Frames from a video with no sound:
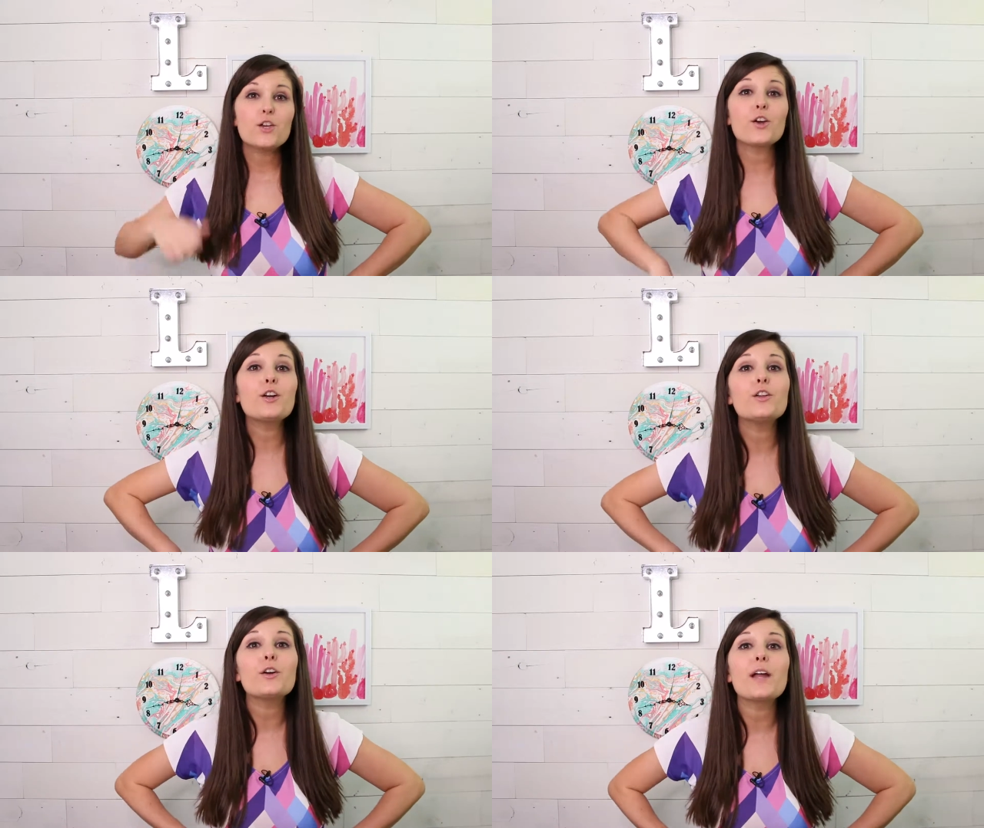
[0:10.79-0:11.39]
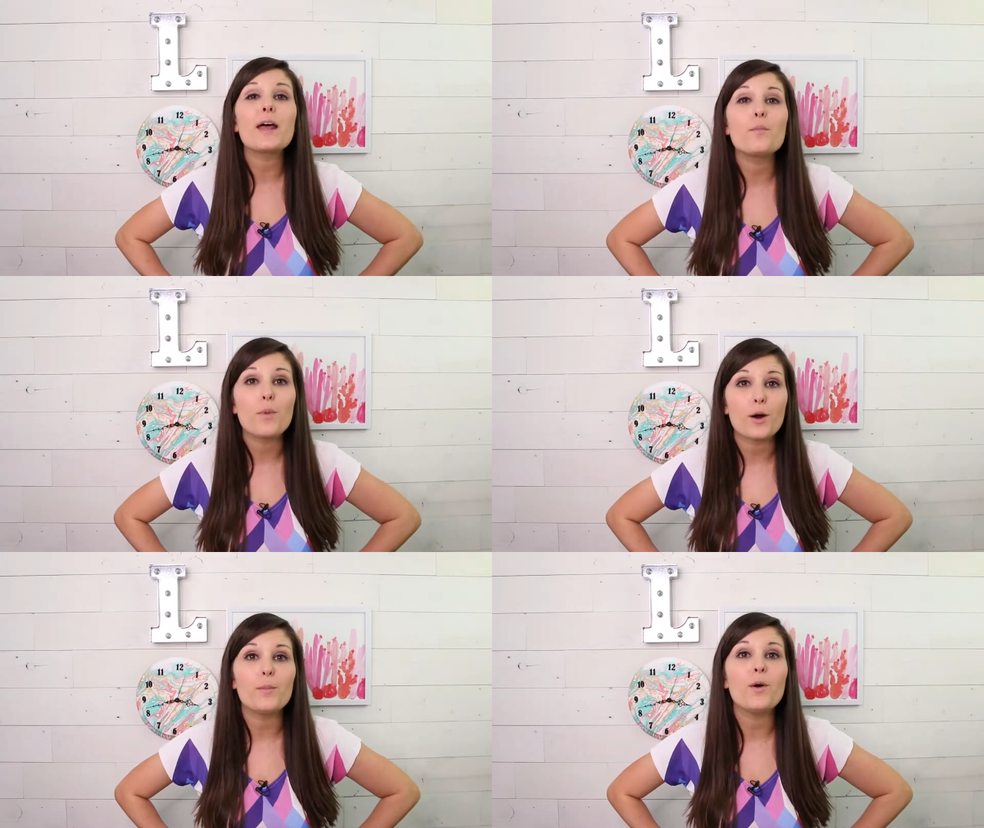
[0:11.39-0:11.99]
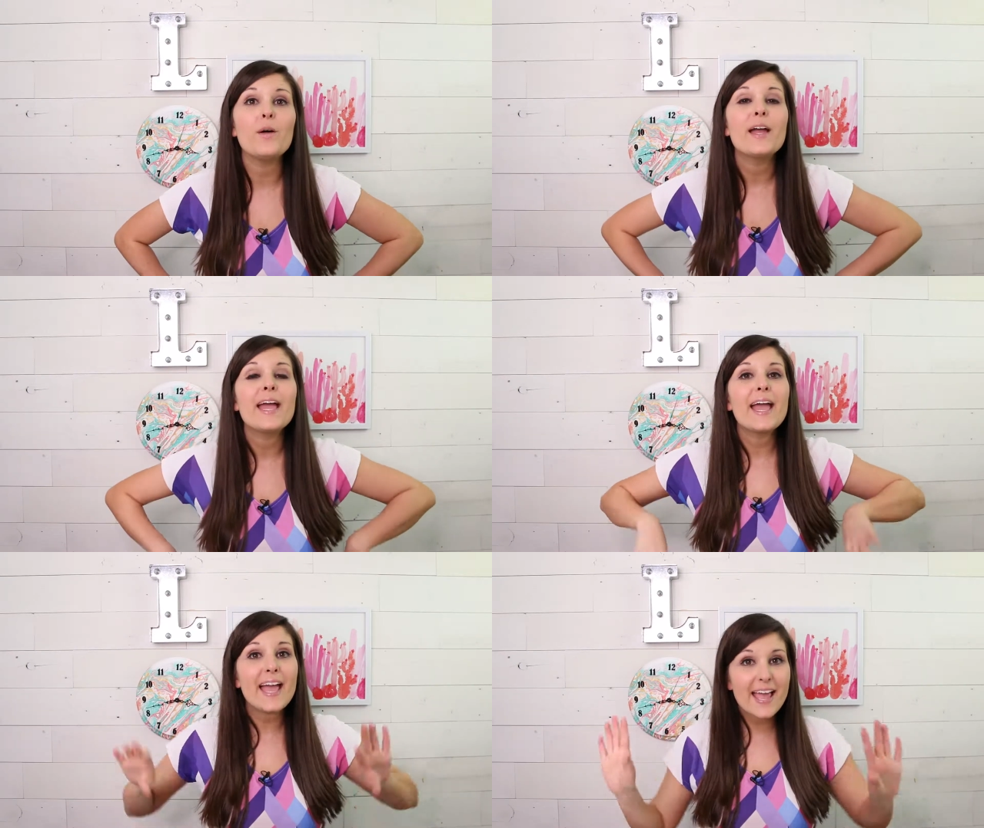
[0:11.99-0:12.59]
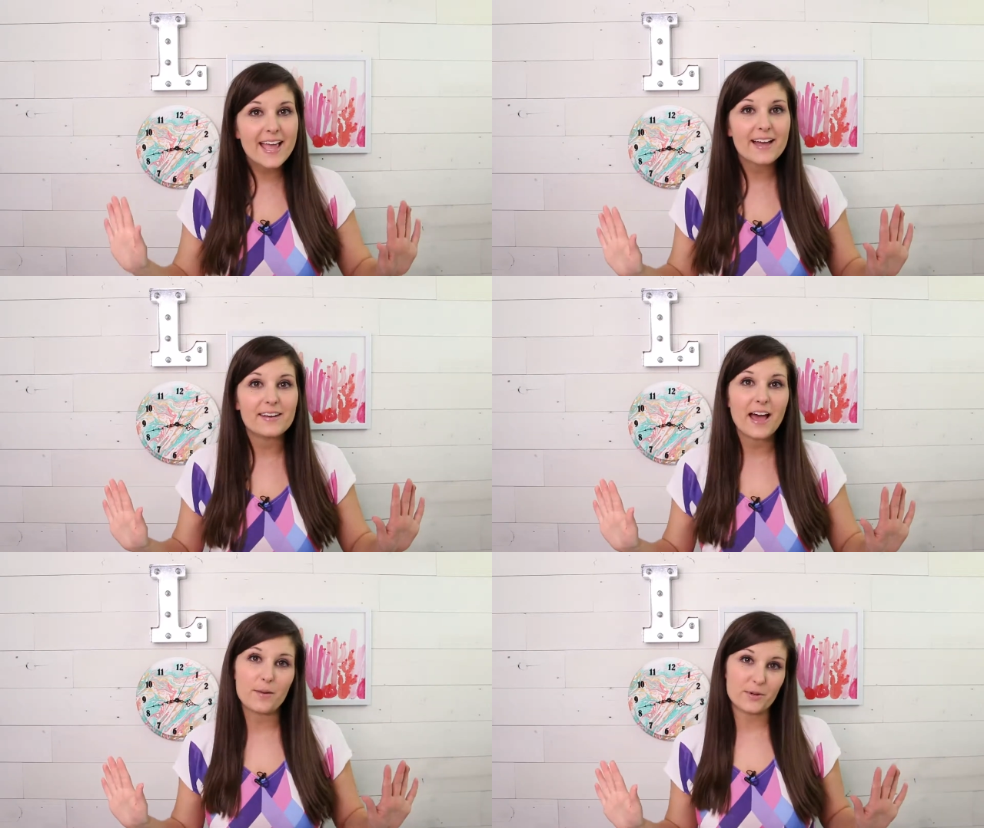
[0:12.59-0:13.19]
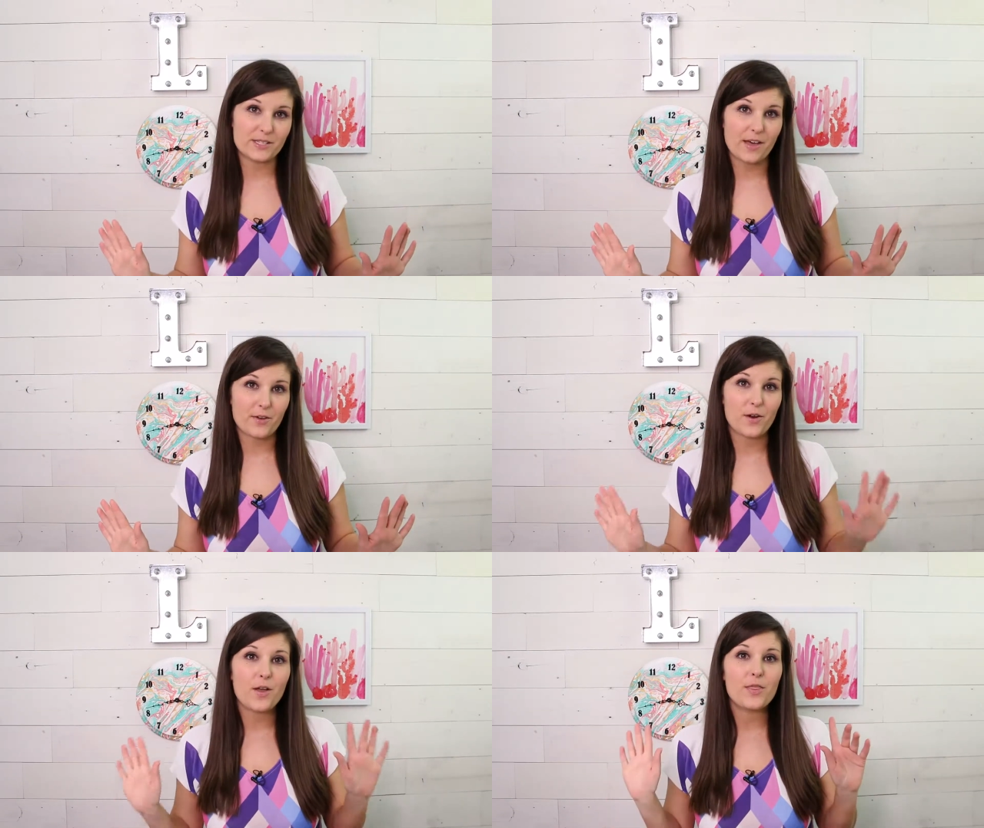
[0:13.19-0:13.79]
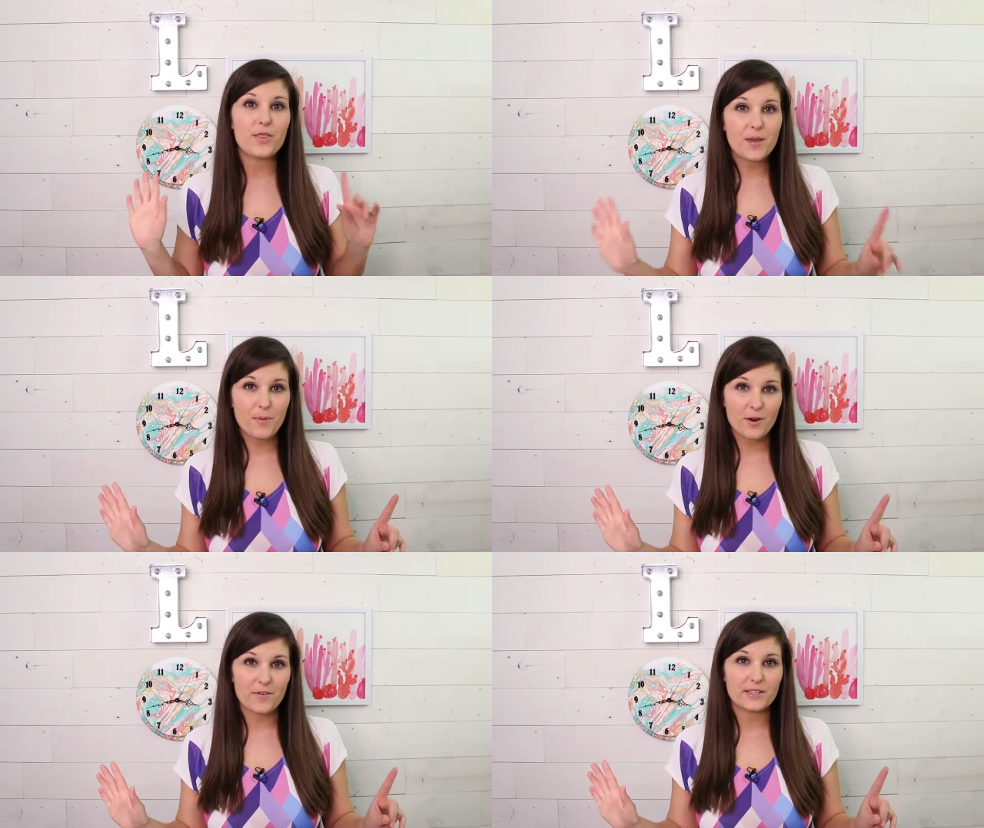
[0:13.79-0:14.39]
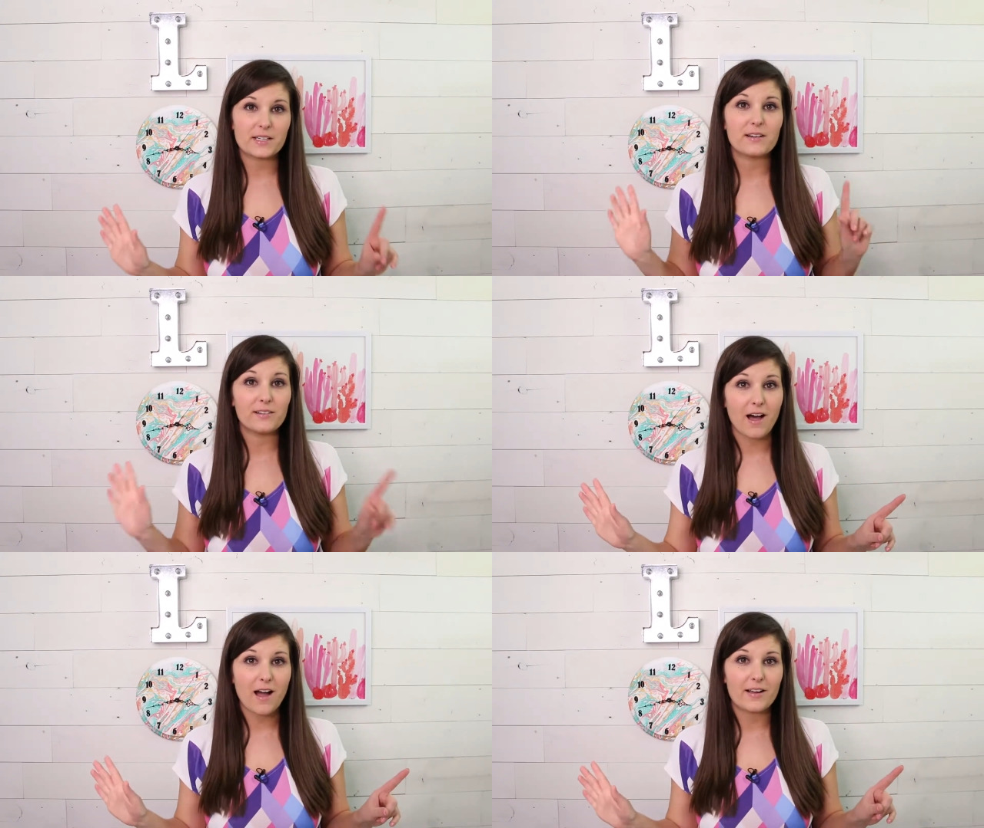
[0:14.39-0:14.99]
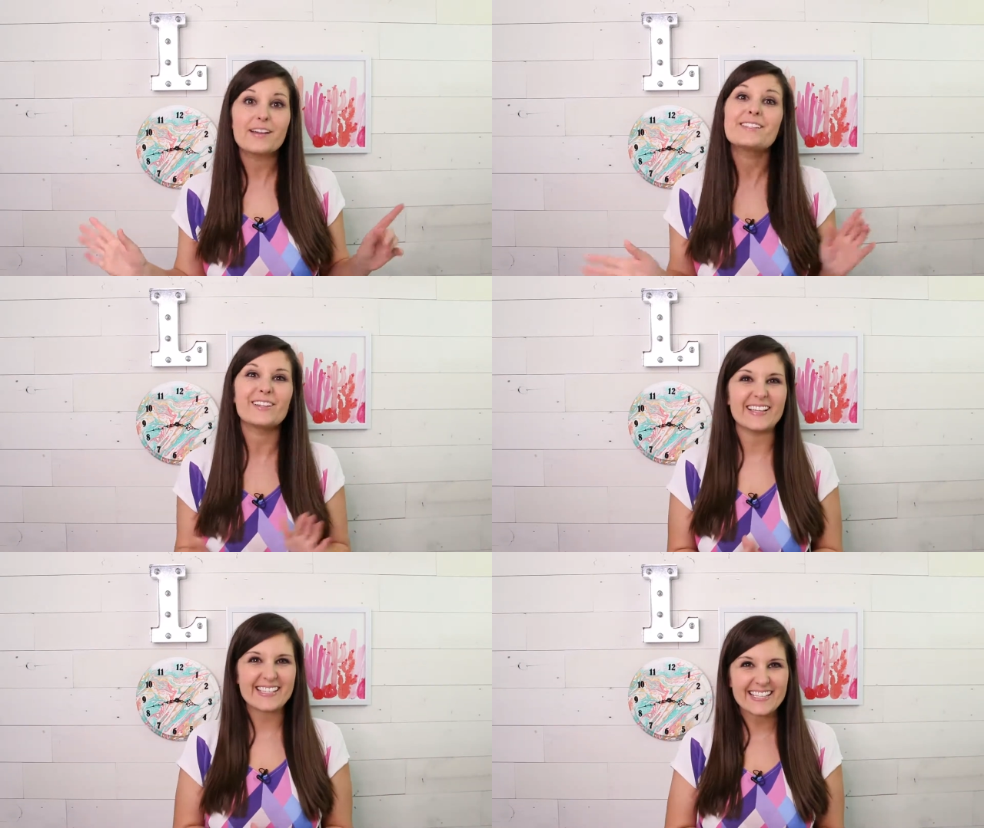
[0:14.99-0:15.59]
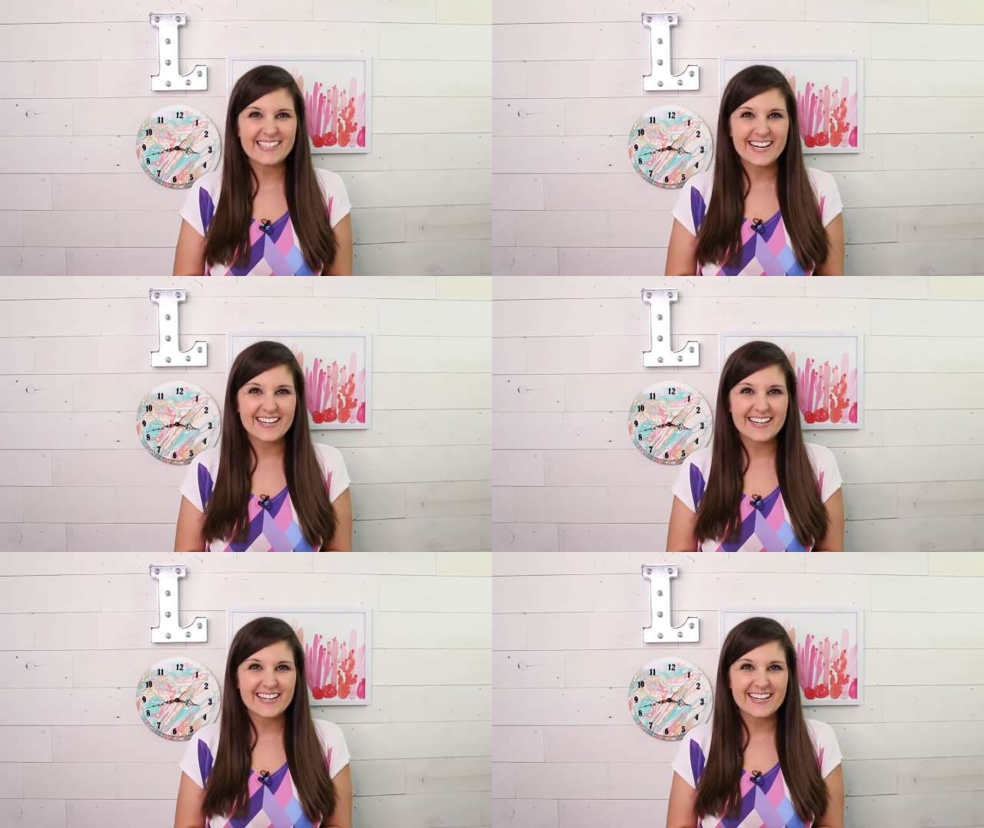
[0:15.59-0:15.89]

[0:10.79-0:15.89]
You're going to learn how to marble and how to put together the perfect clock. So let's get